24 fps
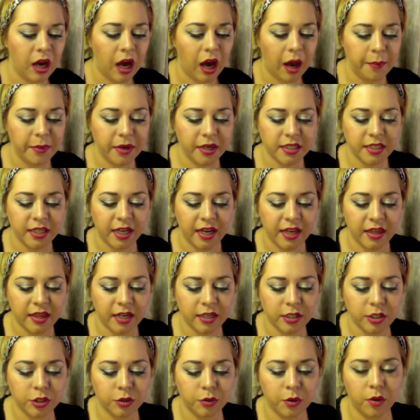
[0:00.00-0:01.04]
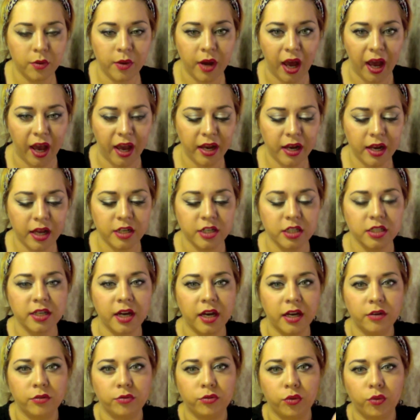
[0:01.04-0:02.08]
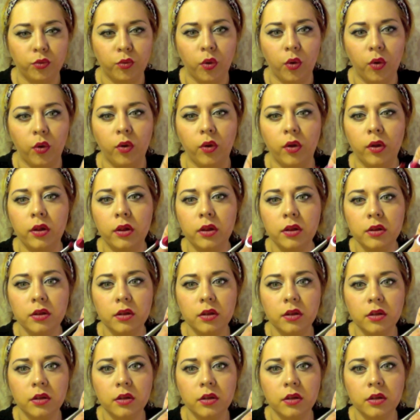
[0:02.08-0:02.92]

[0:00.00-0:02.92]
I'm going to take that 209 and just kind of roll